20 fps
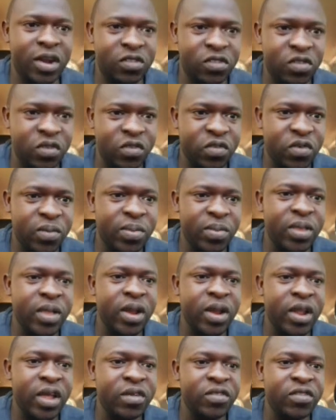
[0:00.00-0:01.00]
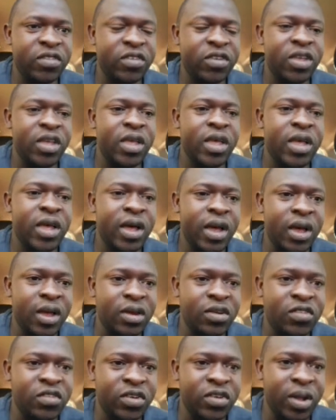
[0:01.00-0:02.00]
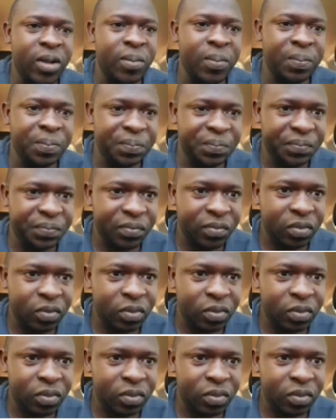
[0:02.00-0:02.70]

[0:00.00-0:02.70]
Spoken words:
right? So from the left atrium